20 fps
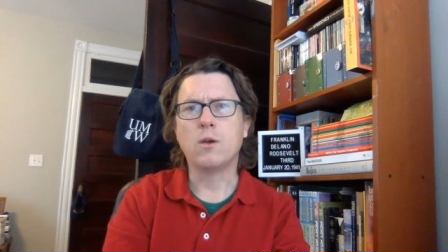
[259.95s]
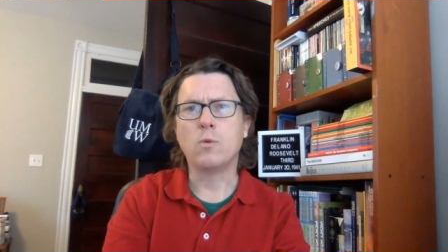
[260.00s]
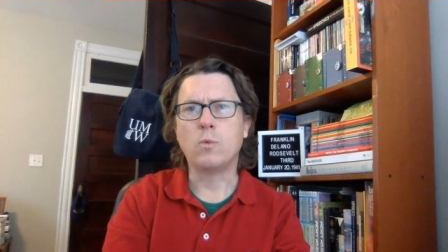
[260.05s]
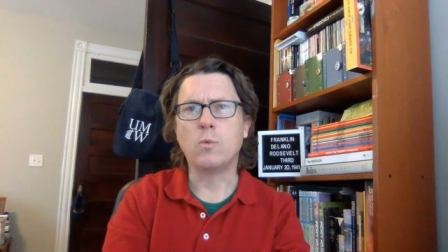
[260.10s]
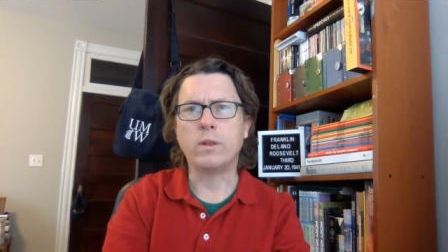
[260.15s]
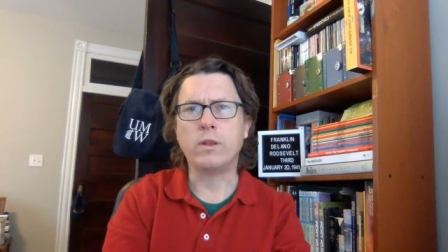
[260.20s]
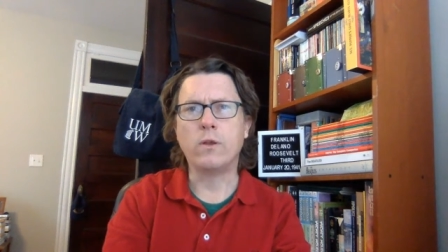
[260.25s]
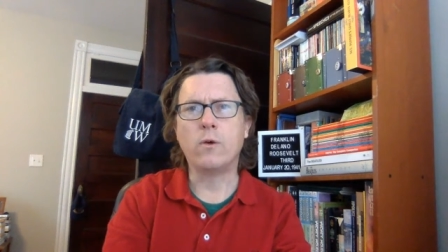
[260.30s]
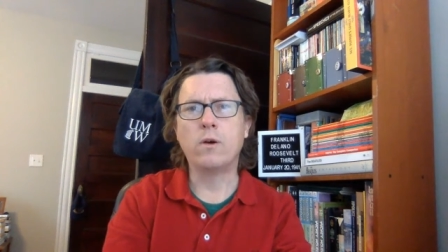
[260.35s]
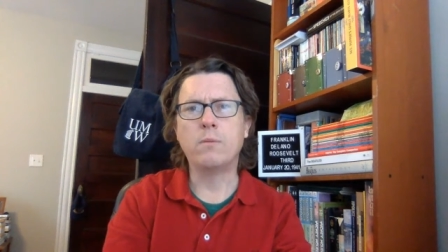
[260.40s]

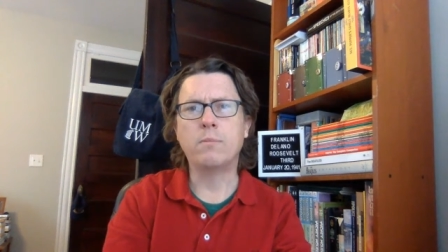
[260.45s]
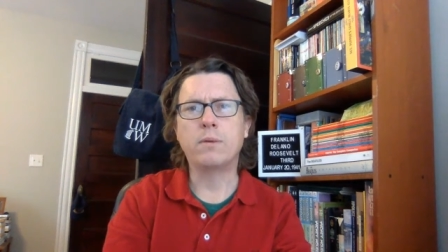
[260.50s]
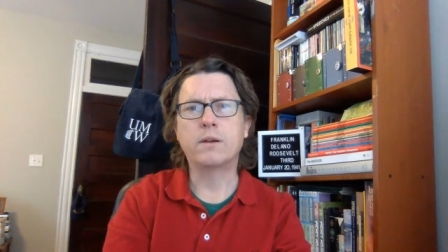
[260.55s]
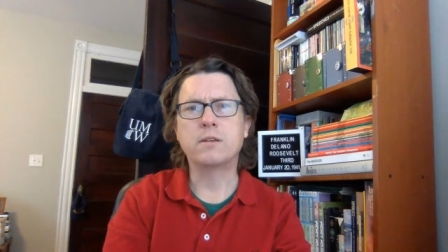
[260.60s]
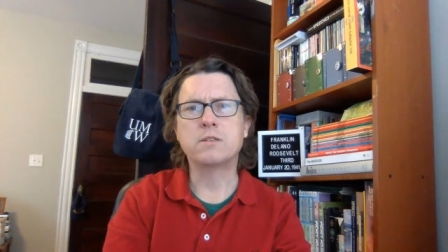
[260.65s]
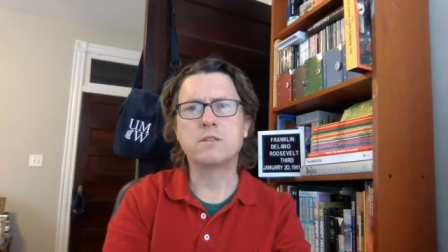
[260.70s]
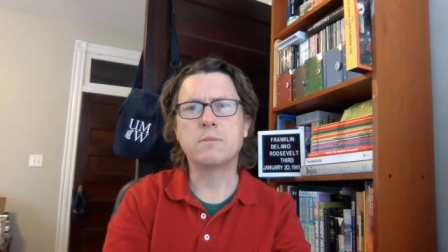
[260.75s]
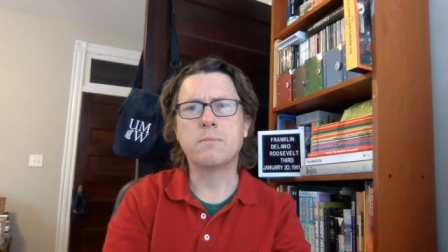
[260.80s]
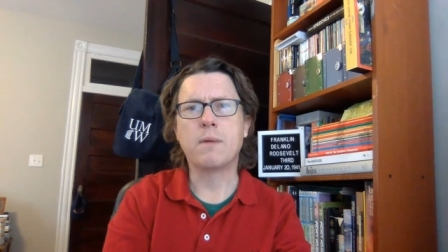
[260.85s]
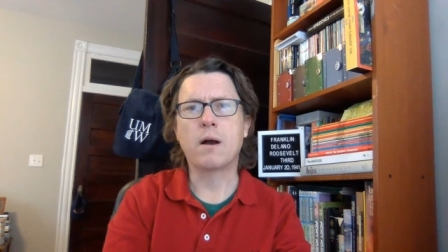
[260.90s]
We know it
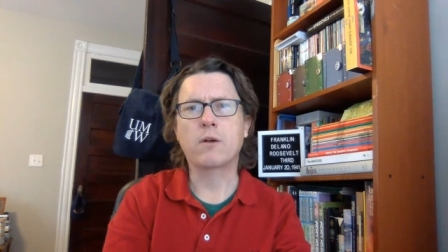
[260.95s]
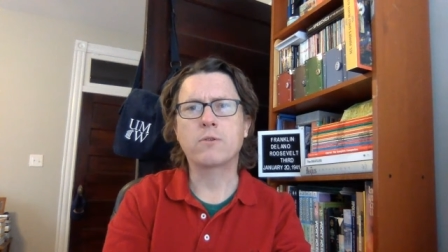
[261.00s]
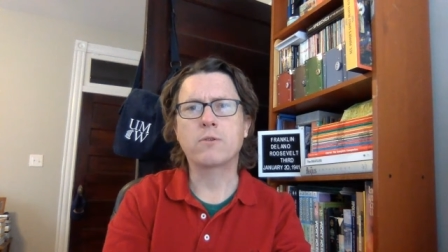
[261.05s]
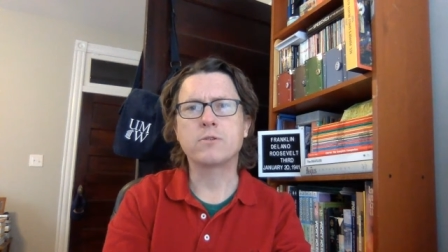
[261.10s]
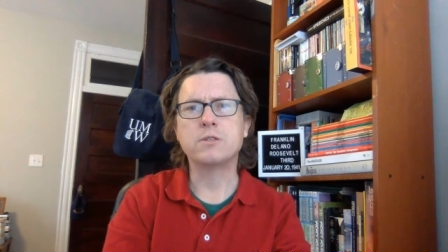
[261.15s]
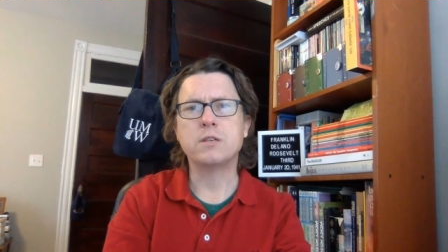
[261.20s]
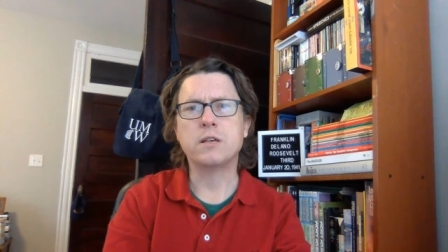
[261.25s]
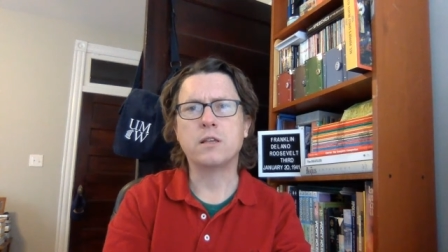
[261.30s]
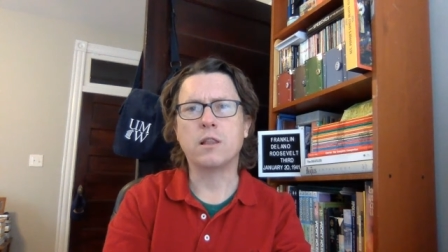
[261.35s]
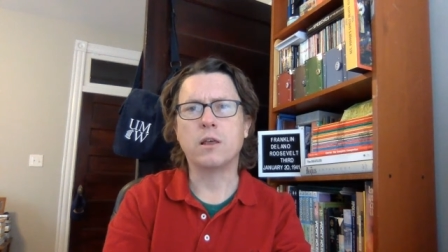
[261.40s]
because
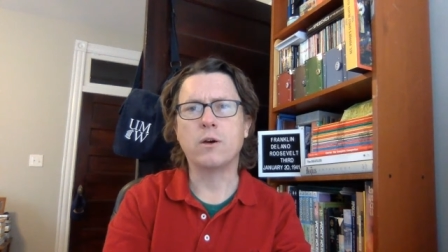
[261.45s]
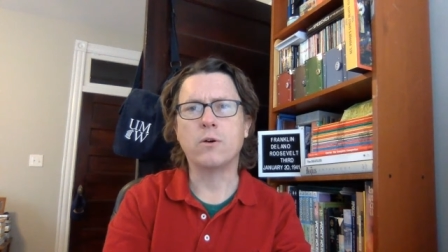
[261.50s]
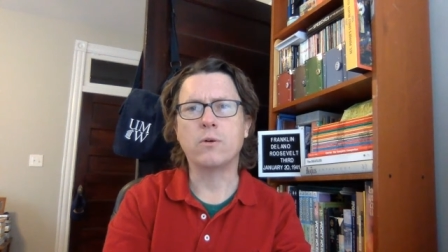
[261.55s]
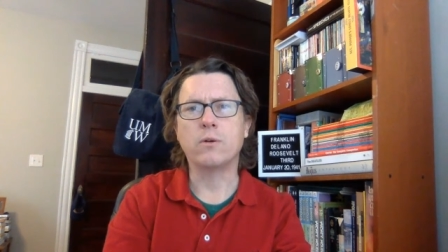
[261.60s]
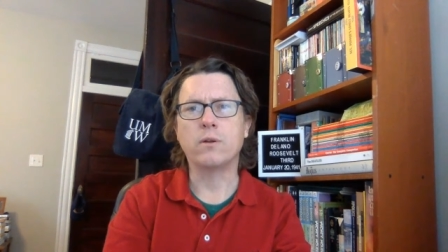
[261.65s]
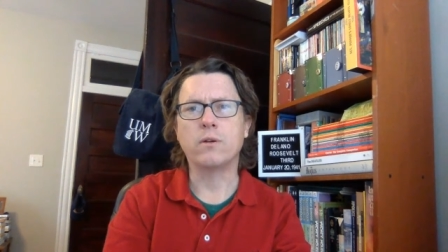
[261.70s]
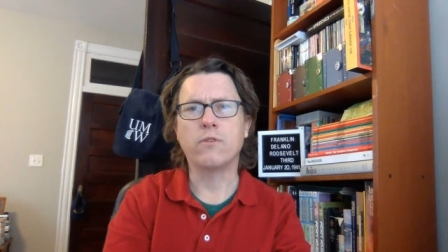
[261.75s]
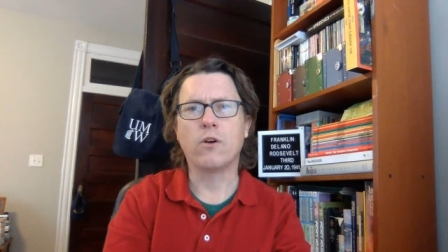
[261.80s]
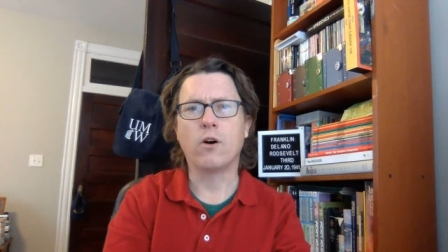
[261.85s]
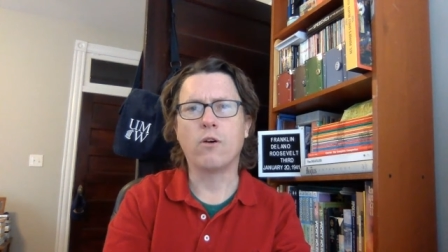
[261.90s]
democracy alone,
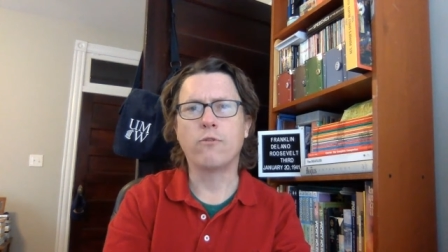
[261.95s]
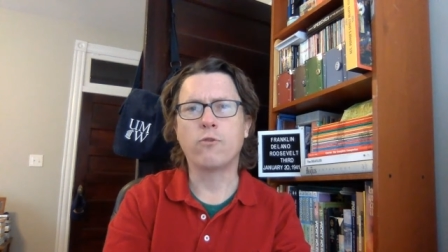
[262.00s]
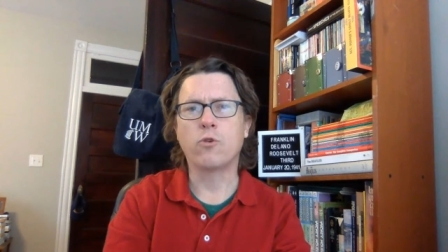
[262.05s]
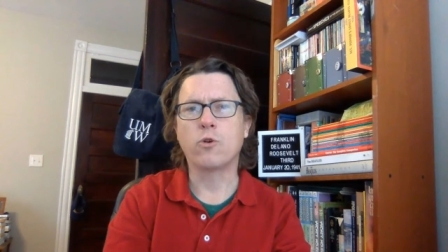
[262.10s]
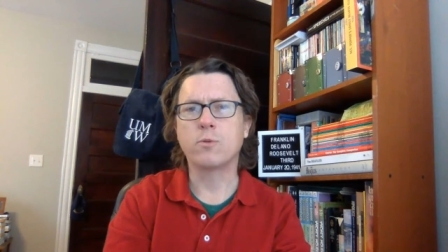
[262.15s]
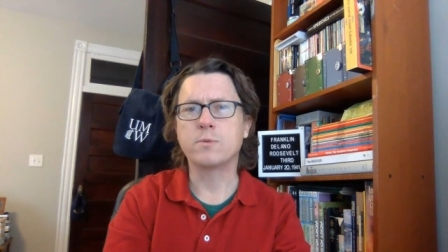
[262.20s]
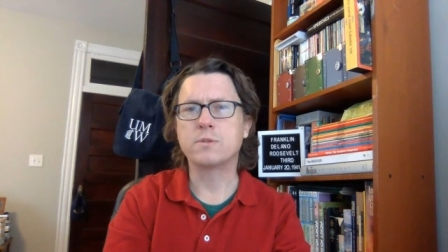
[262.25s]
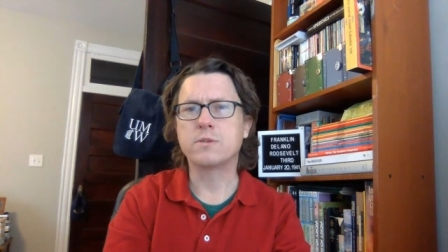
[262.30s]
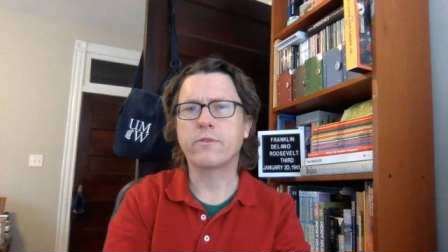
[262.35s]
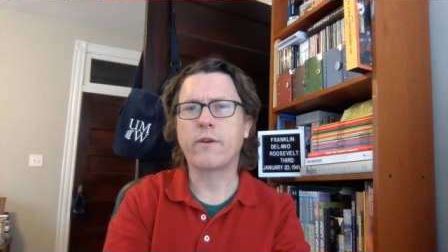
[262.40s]
of all
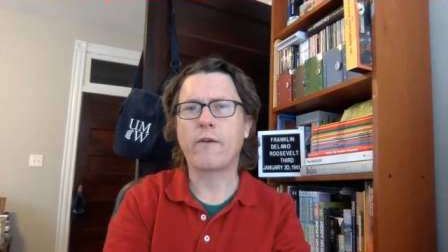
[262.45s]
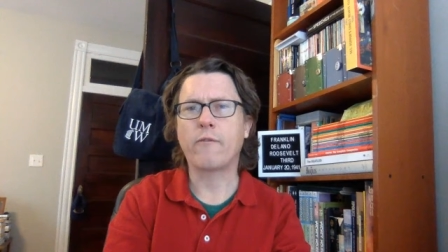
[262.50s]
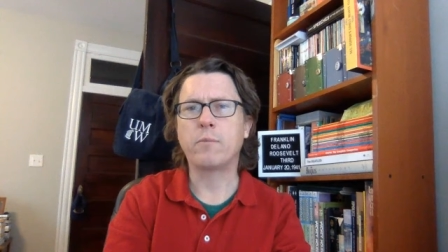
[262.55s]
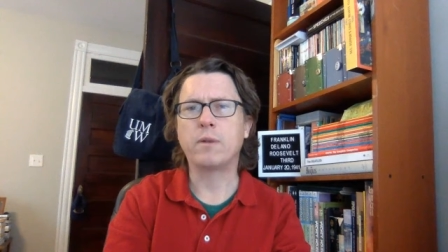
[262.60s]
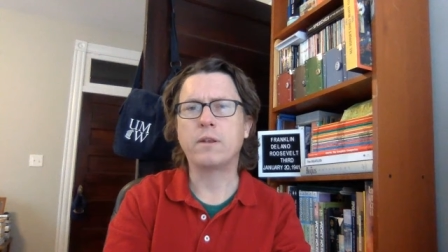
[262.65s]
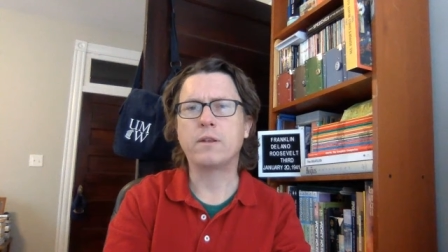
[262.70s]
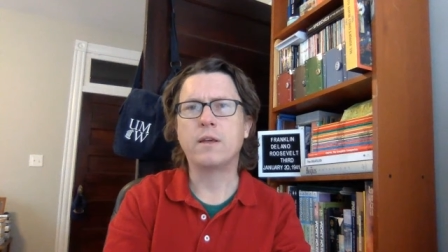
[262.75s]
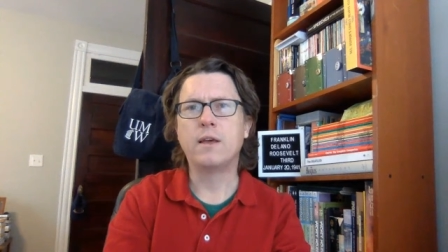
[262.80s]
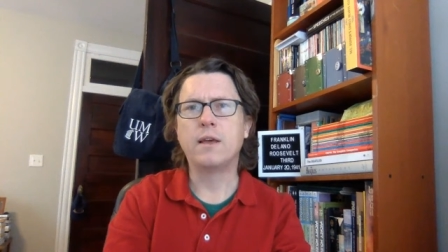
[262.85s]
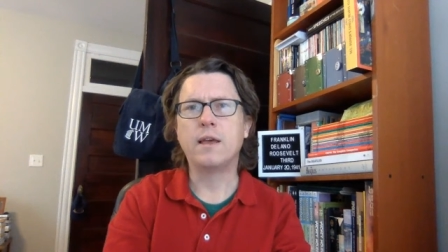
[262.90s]
forms of
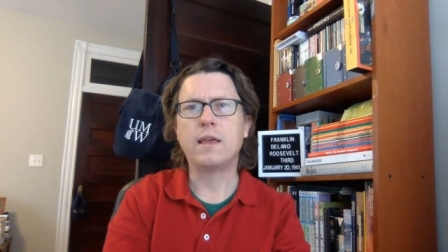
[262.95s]
government,